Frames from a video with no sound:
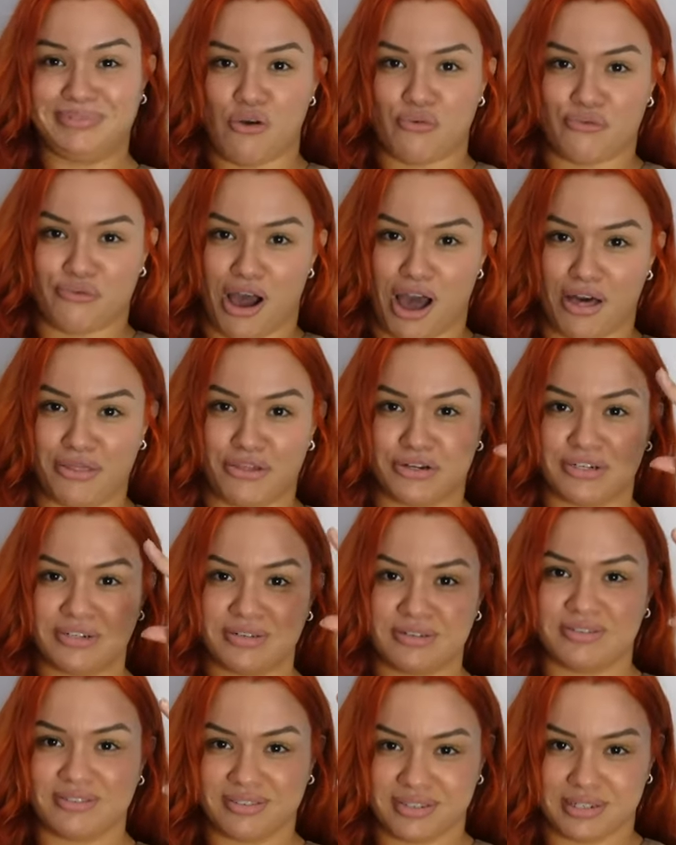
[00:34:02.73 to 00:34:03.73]

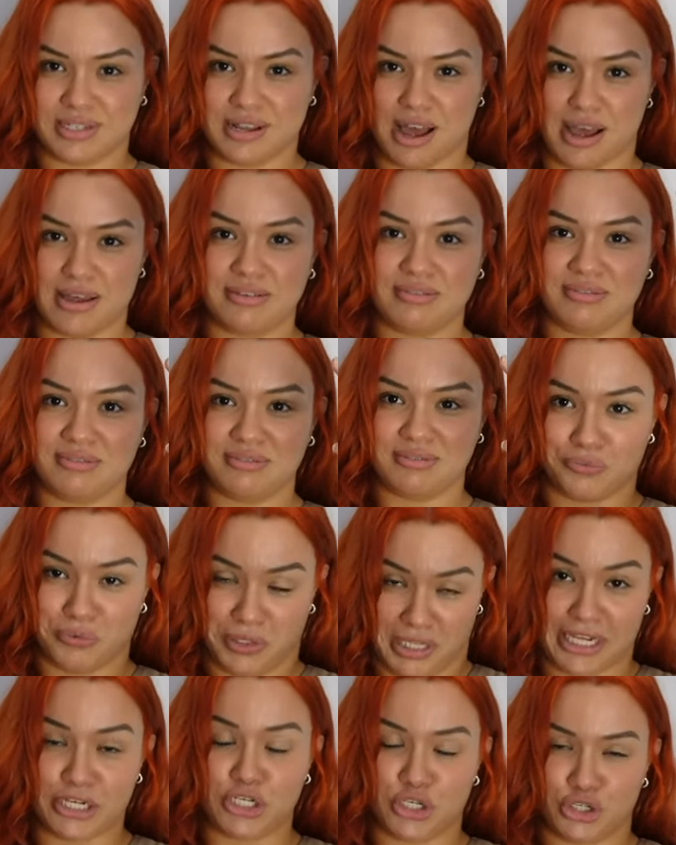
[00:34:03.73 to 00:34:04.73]
father son
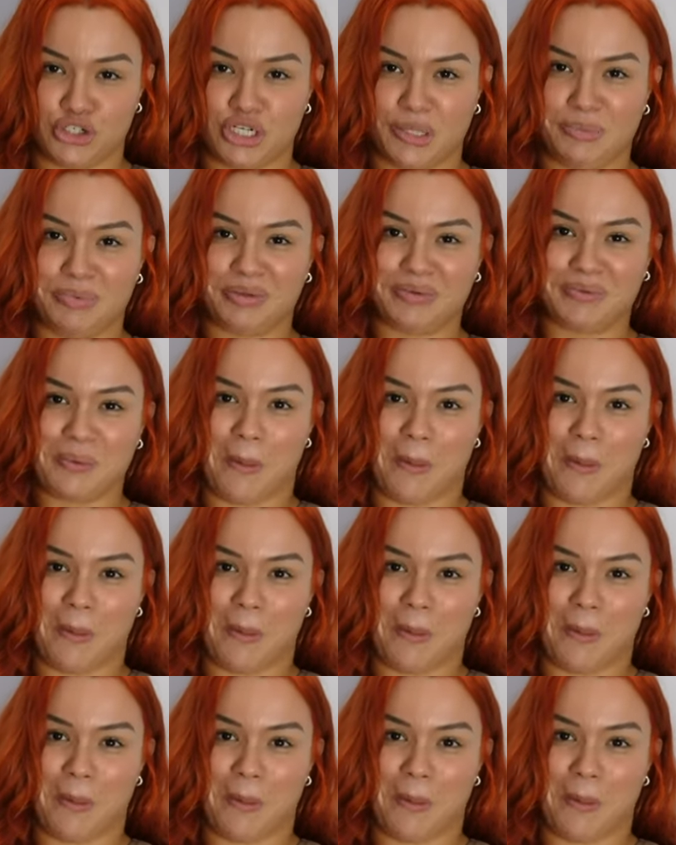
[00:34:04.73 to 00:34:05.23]
relationship.